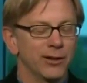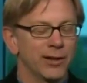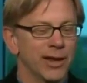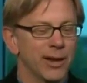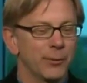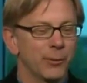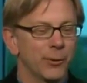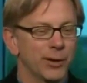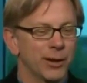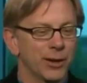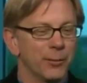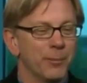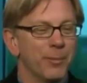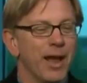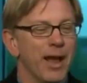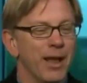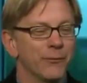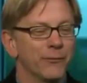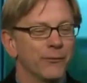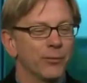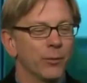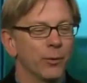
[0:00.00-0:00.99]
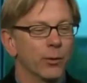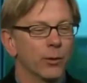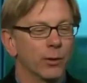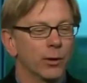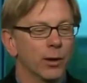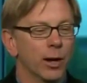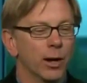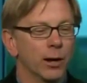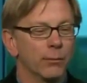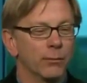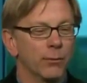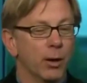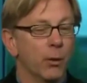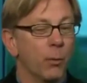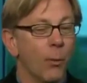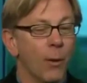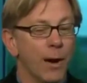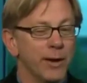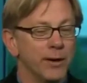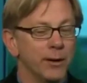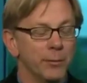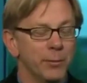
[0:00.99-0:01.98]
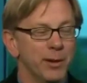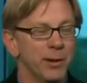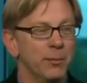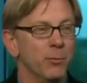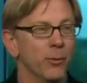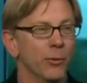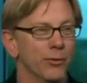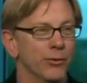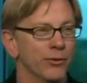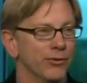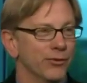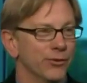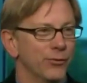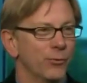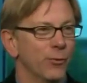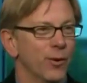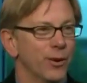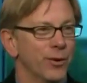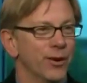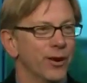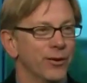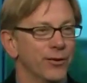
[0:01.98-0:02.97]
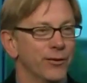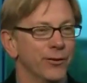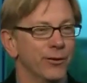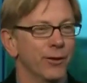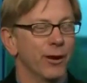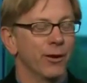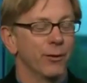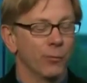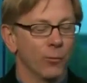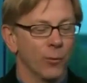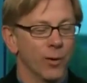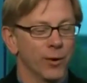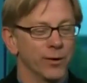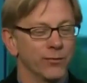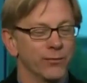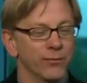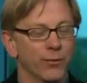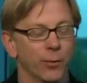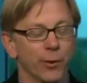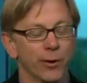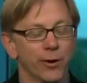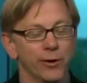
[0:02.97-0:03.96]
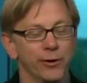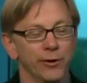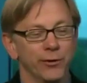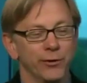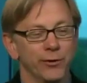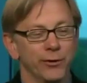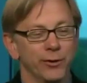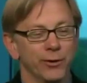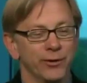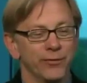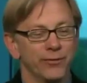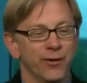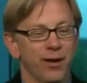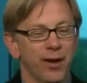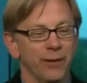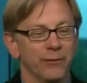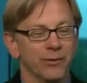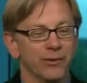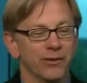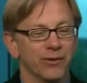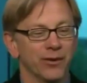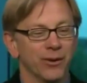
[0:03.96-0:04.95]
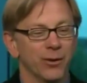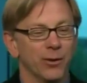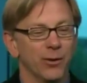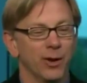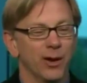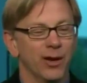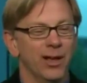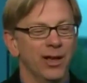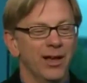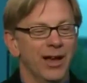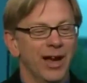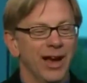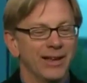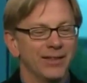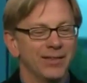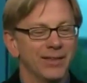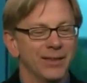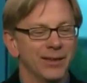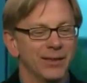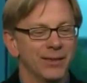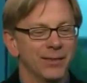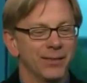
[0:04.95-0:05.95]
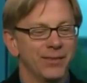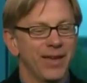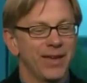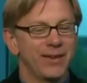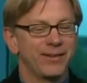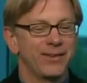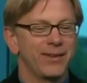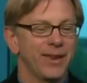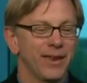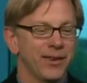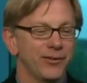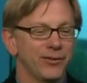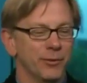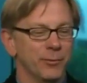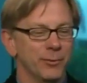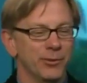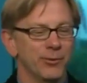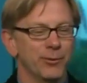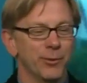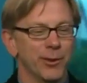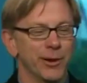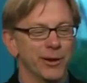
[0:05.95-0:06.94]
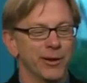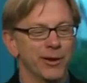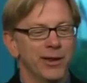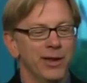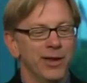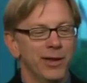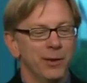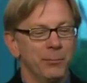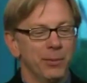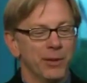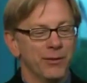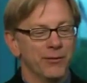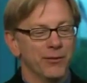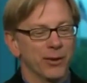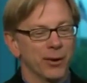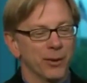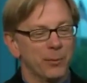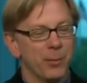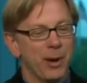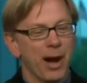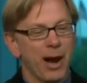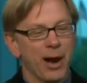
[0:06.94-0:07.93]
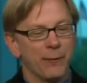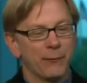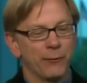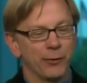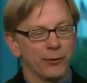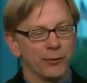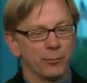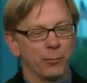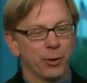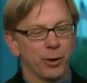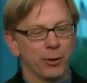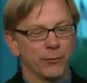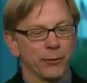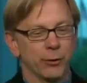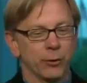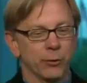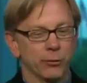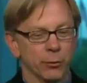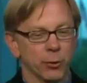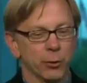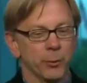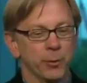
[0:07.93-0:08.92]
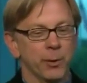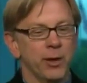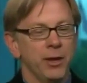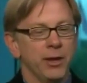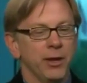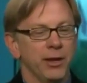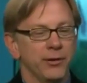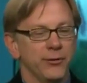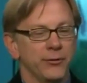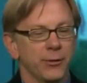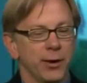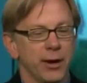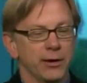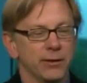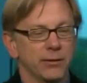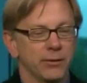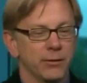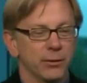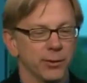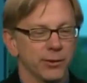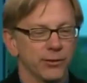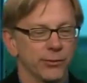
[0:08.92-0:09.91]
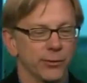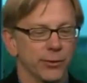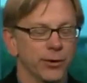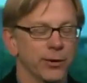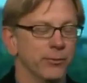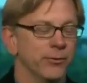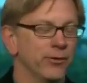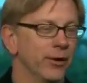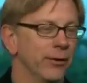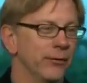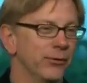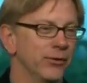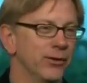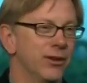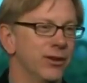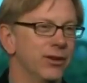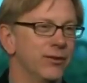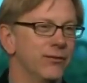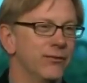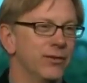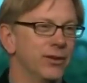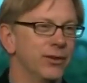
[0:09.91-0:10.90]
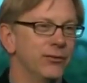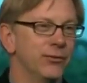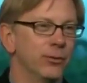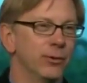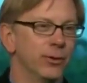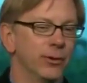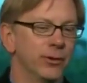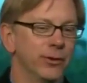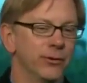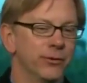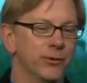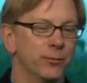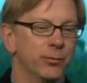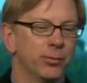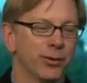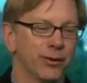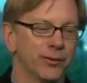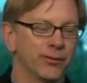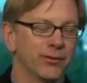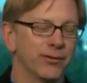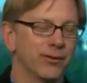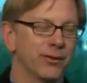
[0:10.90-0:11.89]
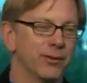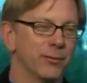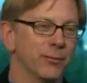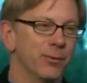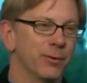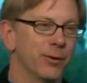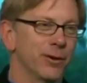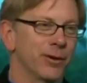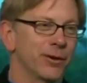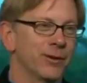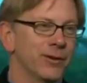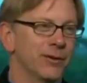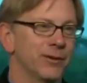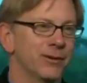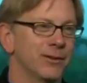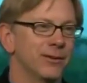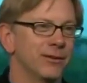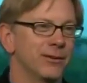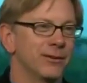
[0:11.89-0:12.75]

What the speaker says: clamoring about for a way to be more than just one of 435. And so I think that tension between being very powerful as part of a group and trying to exert himself as an individual is present in the book.